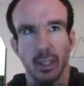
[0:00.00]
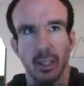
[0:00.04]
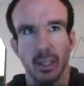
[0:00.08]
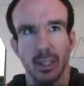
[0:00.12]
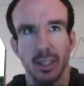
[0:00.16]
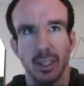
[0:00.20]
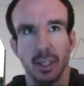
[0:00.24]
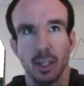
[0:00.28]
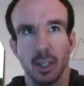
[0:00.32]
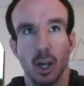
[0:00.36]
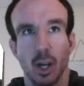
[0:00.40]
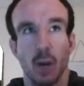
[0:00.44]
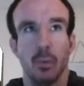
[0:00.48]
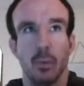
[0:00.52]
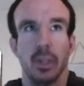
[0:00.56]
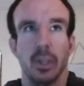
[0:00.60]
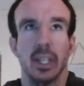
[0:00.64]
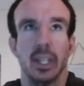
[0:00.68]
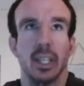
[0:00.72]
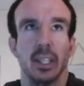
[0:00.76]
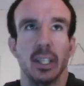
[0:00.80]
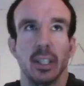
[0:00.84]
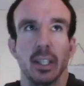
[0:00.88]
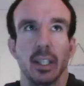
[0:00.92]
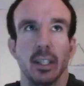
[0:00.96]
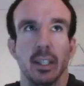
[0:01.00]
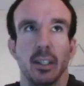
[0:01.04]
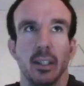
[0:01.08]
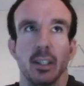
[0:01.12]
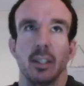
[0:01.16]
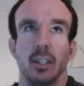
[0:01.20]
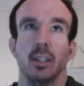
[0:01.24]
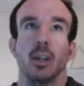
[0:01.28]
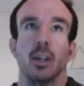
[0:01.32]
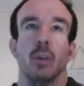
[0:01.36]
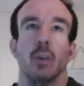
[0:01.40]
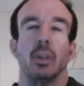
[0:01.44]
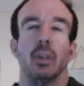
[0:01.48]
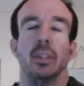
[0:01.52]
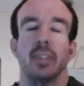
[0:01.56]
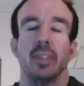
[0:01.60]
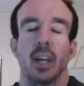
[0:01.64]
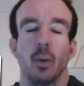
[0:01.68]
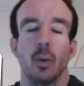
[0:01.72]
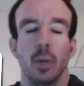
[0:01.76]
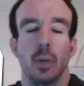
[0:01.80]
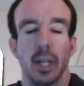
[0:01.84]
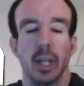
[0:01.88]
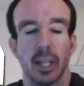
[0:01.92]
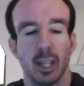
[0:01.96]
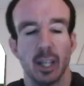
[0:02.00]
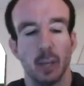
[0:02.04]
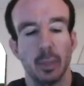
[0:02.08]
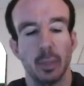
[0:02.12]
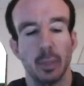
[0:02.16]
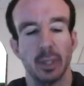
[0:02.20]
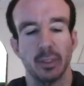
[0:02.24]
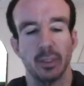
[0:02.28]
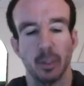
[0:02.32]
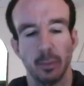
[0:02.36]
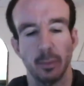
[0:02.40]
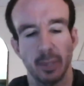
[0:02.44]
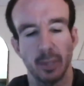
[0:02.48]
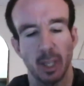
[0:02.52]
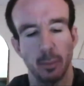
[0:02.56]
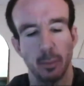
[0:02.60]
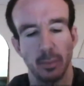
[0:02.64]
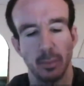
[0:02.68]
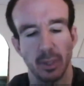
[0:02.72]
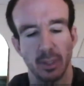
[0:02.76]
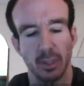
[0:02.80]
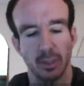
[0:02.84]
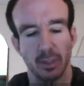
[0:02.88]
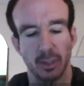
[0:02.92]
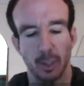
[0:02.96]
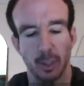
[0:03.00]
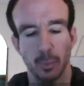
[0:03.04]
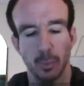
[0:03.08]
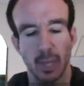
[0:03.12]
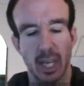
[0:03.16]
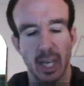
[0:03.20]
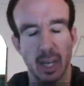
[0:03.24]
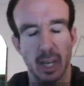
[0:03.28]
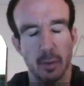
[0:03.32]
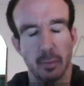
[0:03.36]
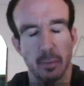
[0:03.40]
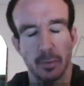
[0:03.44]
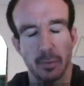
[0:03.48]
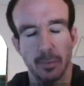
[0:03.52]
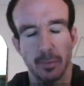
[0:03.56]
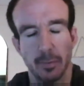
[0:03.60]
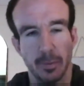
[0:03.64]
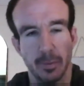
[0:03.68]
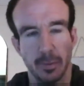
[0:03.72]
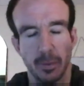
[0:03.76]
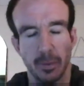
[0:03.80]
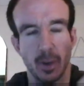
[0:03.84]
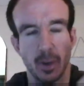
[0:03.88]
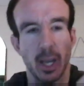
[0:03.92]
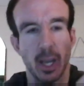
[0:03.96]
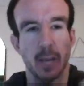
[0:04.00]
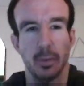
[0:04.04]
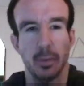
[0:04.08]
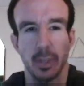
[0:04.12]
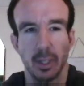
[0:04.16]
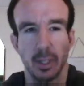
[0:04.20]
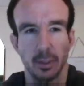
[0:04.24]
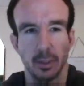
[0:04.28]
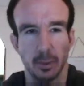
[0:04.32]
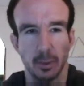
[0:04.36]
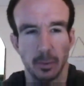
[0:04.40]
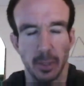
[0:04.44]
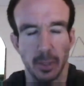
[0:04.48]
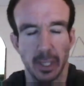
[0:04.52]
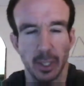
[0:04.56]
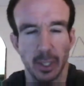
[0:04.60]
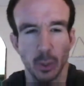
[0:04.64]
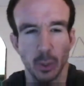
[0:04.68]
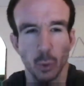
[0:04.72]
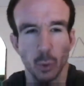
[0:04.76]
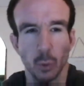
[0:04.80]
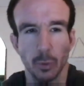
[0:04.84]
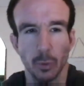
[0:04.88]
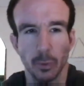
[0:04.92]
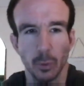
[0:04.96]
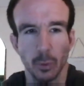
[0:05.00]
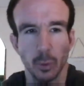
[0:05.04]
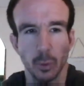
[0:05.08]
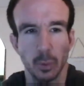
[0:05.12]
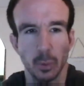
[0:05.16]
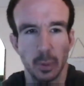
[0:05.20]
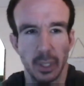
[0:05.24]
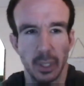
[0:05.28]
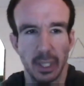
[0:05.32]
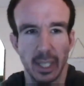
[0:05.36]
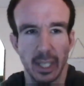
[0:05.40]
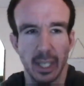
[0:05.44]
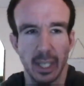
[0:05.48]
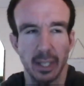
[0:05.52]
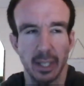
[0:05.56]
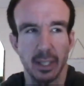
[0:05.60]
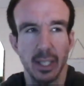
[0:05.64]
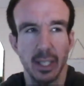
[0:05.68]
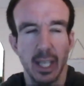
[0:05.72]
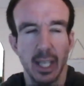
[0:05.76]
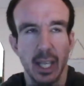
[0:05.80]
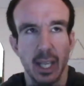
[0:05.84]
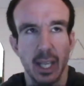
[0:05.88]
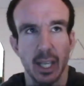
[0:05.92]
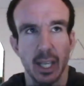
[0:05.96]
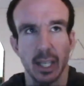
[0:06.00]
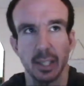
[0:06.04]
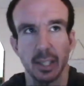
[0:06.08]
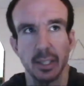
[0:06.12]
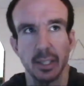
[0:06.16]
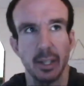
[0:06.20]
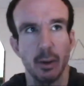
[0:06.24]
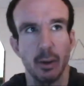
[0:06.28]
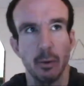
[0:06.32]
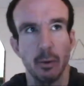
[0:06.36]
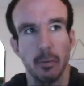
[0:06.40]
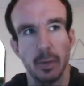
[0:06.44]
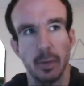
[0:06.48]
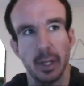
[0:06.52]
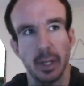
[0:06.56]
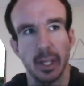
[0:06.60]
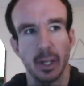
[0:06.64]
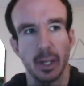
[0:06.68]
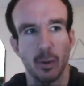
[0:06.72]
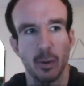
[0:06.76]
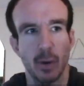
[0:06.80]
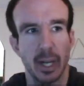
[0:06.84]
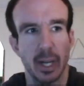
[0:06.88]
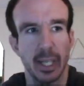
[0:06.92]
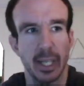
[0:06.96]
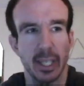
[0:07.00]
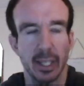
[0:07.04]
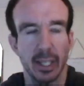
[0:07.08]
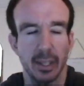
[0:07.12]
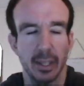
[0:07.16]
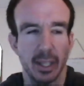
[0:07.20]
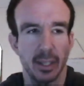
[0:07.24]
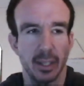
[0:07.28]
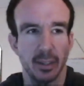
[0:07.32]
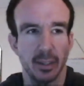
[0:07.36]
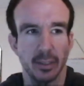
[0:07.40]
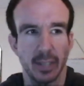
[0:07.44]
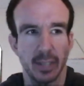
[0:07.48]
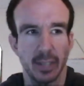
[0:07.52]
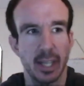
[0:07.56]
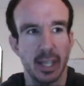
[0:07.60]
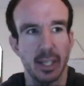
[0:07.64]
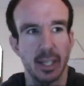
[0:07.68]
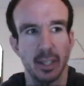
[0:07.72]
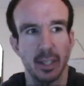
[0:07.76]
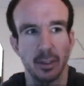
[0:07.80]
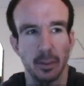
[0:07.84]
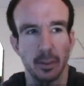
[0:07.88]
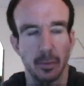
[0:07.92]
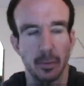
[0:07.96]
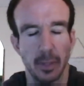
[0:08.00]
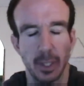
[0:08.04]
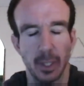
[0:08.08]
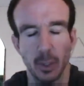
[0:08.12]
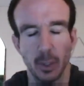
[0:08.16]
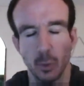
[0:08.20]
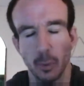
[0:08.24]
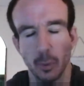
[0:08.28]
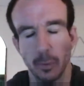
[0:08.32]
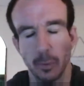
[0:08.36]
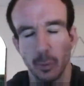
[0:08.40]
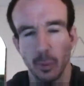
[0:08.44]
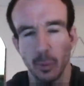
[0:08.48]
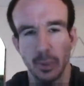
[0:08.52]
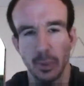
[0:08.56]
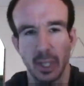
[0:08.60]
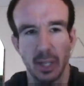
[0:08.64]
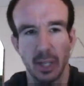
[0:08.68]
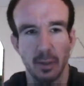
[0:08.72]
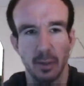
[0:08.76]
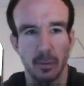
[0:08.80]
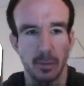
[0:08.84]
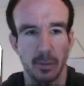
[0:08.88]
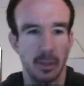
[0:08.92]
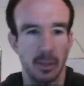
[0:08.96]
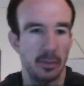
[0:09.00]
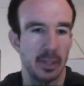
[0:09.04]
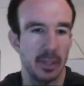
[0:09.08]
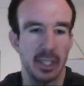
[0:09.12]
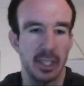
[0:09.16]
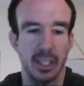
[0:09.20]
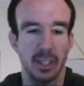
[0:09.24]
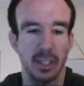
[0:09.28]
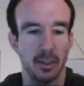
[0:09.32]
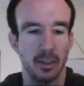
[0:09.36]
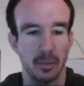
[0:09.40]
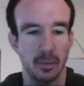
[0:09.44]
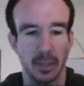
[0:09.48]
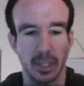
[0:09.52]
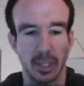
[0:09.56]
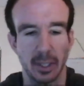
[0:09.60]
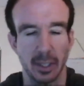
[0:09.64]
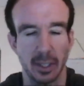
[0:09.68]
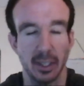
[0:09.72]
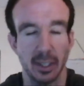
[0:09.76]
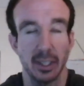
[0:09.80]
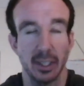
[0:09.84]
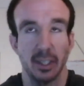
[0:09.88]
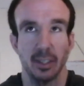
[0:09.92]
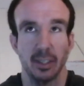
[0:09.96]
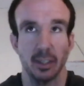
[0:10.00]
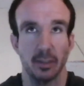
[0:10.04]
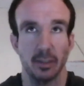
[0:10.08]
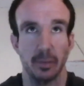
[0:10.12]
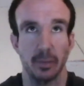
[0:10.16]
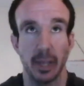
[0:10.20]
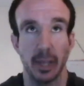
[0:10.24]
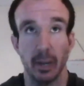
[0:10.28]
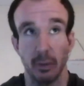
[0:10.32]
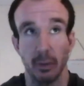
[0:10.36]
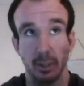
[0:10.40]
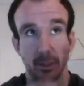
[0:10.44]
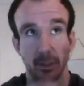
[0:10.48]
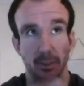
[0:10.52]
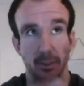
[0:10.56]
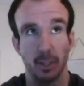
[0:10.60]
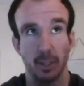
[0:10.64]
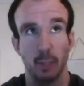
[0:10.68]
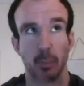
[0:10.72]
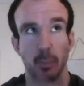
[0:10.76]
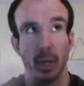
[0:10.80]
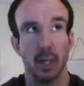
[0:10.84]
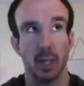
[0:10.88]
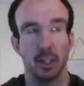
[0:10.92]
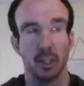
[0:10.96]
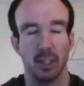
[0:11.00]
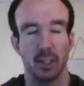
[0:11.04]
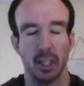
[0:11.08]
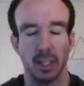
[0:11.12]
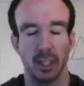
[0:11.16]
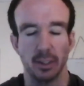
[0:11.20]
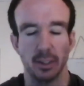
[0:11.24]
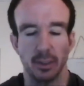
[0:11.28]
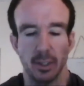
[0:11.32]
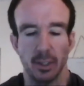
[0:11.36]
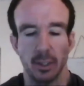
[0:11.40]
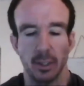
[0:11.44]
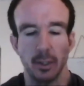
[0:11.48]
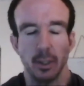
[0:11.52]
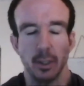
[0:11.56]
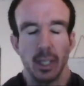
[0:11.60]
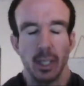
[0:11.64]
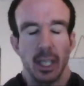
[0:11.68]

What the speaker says: you can't really tell when they're coming. Sometimes you might have 5 years of feeling awful, and then a year of feeling great, and then 10 years of feeling awful, and then 15 years feeling good. It just varies so much. Like, there's no